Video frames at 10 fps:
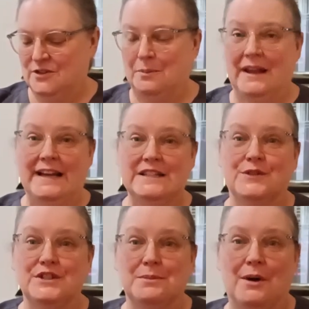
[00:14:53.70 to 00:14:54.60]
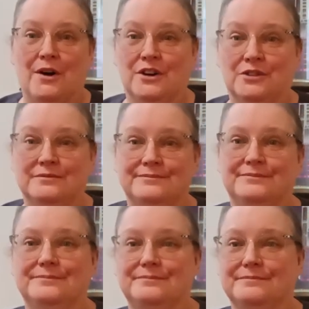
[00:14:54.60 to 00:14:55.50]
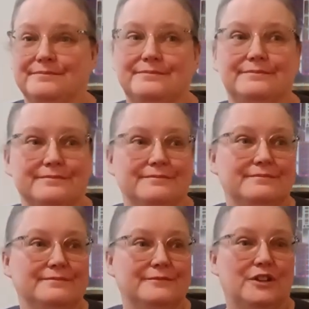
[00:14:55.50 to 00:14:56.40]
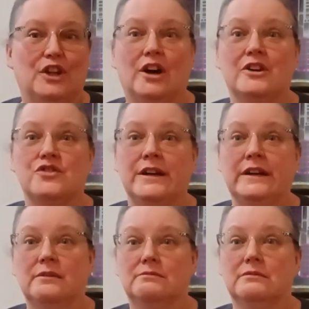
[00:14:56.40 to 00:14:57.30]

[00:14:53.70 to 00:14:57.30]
So plans for tomorrow, laundry,